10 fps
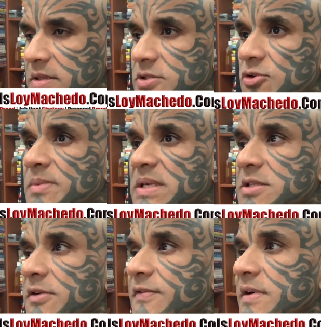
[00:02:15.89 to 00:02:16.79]
so much
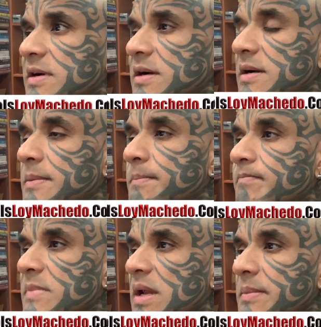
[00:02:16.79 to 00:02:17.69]
of, uh,
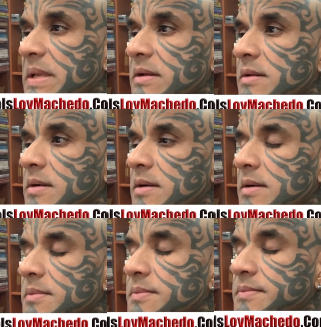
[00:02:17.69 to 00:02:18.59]
I mean,
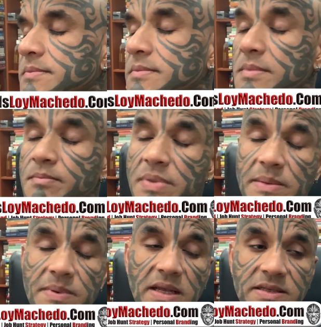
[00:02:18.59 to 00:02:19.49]
uh,
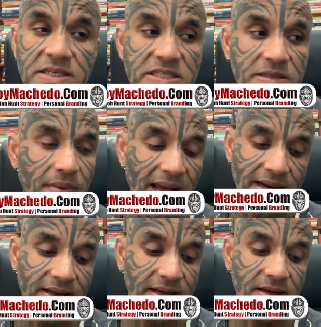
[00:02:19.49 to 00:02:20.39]
people are just
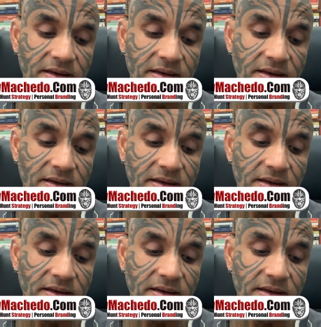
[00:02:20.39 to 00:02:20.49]
panicked